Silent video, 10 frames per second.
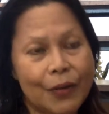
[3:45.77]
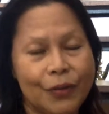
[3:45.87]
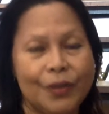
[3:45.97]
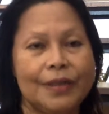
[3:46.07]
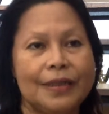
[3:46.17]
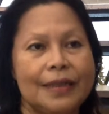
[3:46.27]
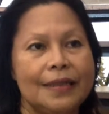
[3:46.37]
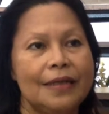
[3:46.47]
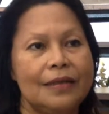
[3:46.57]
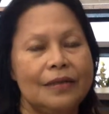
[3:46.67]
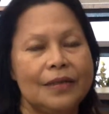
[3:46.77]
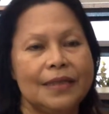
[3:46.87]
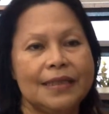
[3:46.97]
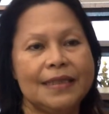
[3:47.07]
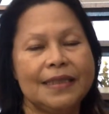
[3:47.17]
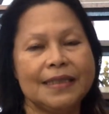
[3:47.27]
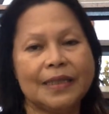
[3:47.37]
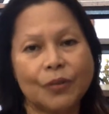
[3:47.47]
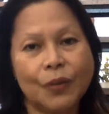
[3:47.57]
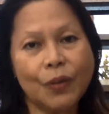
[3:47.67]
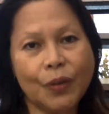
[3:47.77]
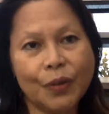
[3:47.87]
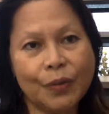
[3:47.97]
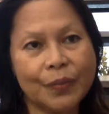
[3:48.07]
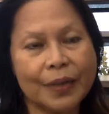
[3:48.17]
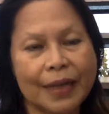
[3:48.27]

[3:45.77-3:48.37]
or is it just a room?